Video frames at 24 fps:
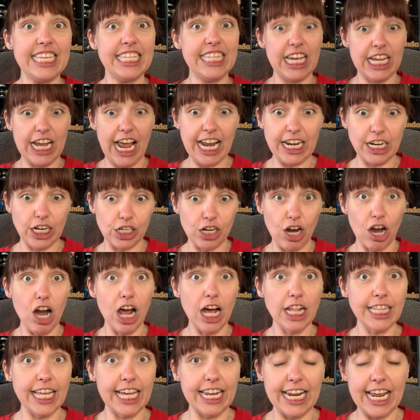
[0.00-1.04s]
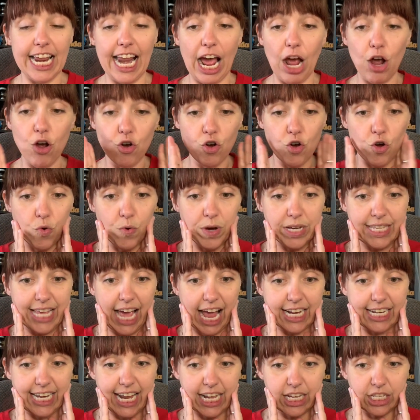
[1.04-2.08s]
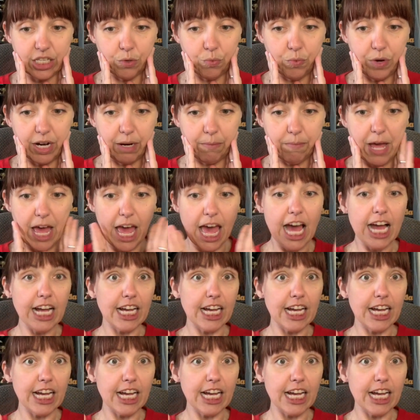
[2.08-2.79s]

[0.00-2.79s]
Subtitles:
And the girl in it, who was that dancer with him?